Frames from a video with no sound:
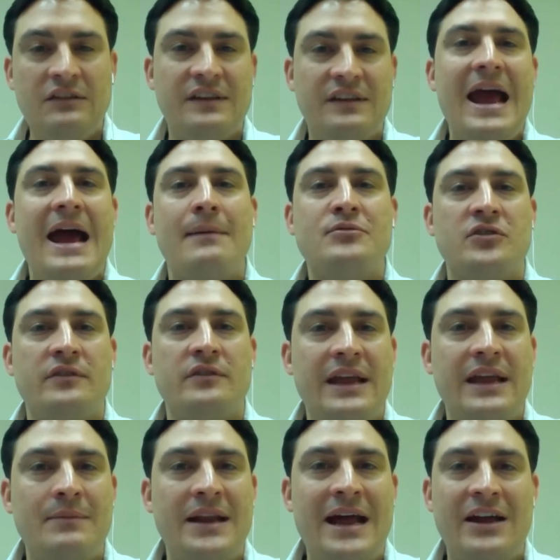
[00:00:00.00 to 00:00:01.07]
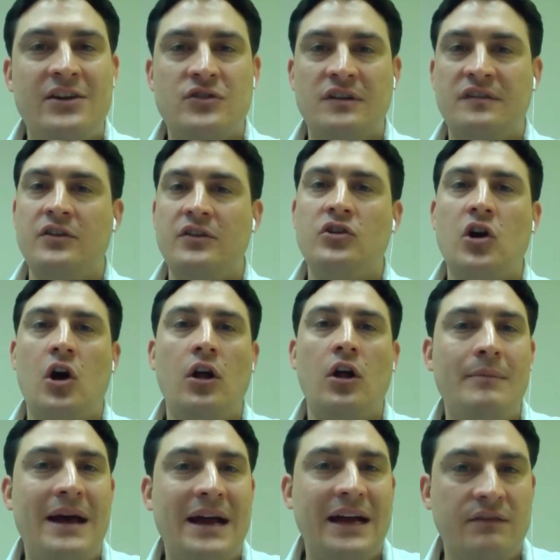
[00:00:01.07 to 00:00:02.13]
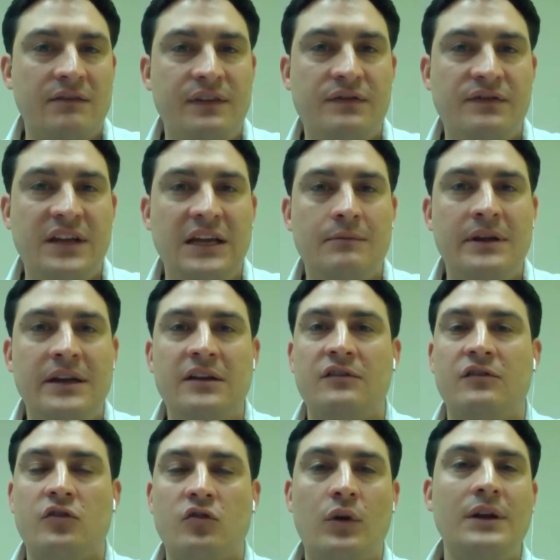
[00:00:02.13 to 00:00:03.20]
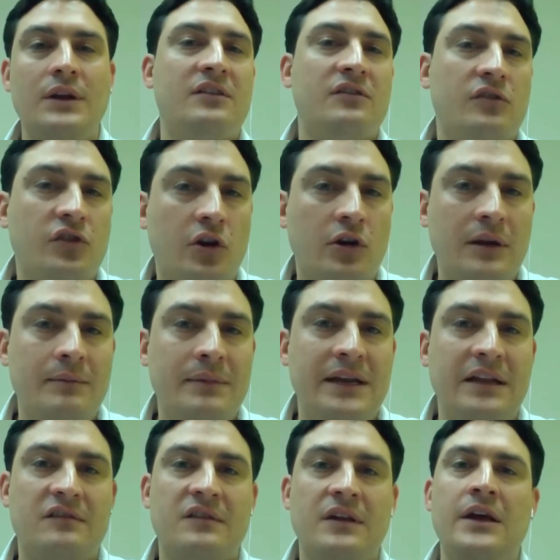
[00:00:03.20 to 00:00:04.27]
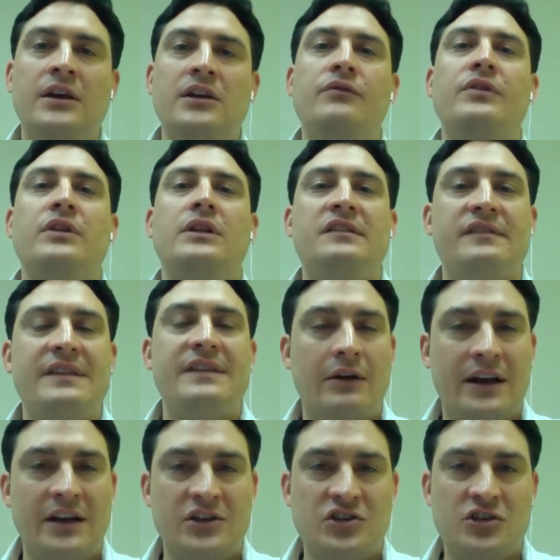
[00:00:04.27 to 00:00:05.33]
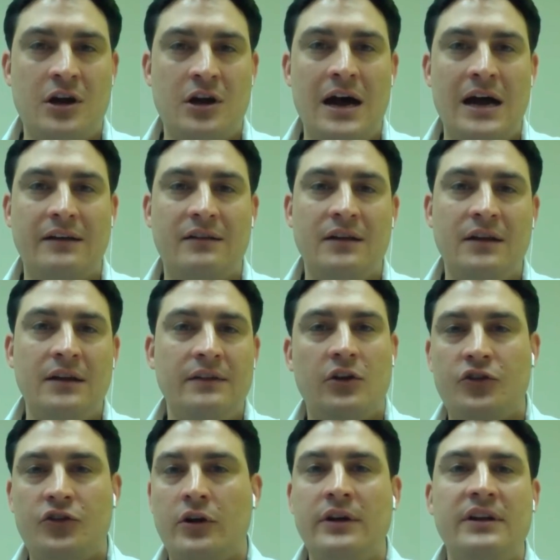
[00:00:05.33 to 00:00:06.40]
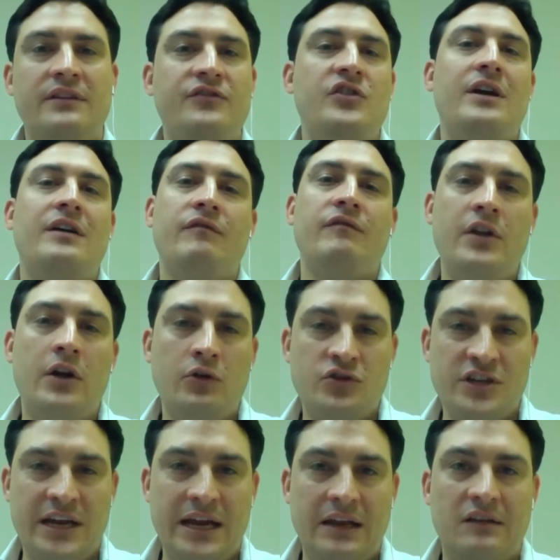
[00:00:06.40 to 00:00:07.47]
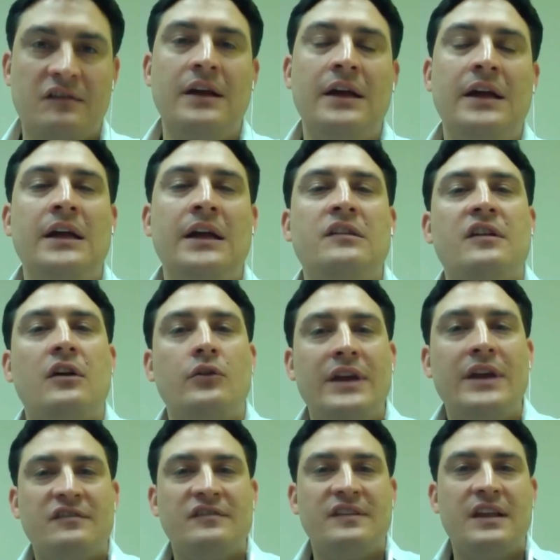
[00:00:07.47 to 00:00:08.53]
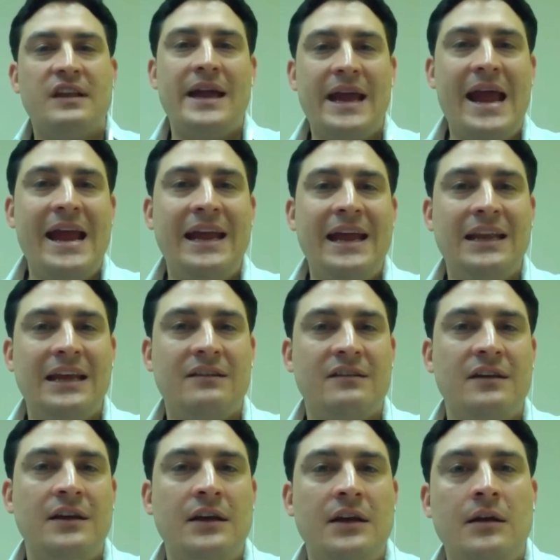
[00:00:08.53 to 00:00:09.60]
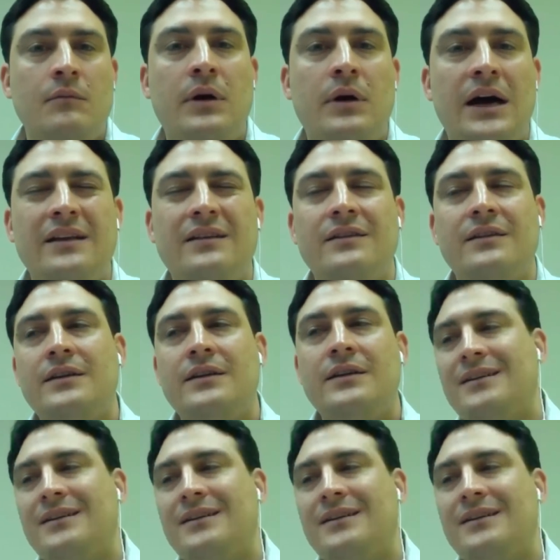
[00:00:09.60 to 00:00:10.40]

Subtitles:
capture their name and address and you call them back in 15 minutes or 20 minutes or 30 minutes? You've at least now got a shot. The alternative, you have no chance. So yes, they may hate it, but